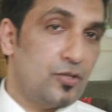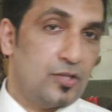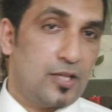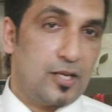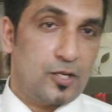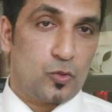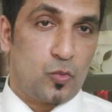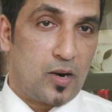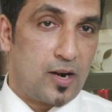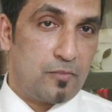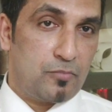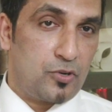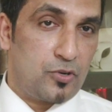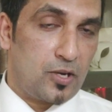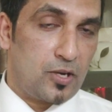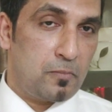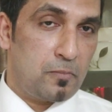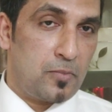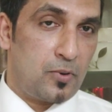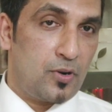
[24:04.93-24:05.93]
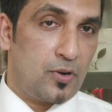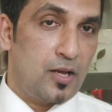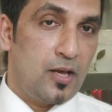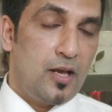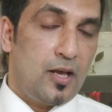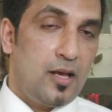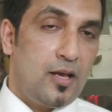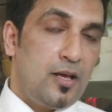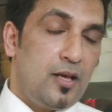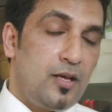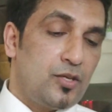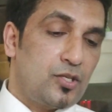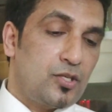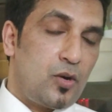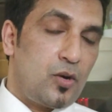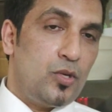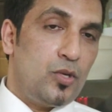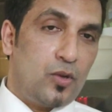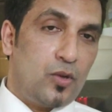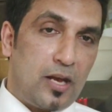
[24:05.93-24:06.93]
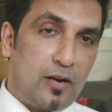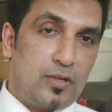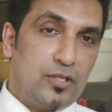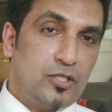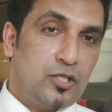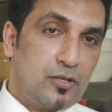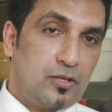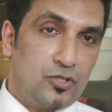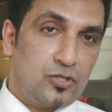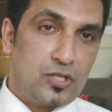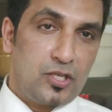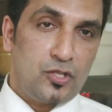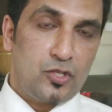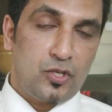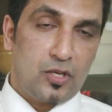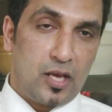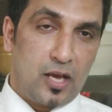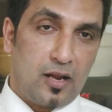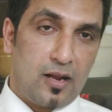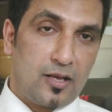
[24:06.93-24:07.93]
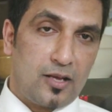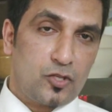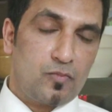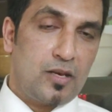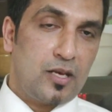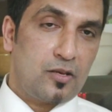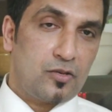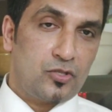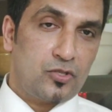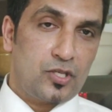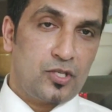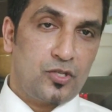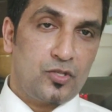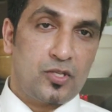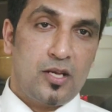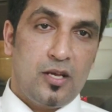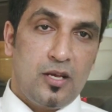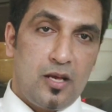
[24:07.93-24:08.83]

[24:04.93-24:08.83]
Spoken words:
That's what I'm talking about. So you can raise your questions, you can ask me questions,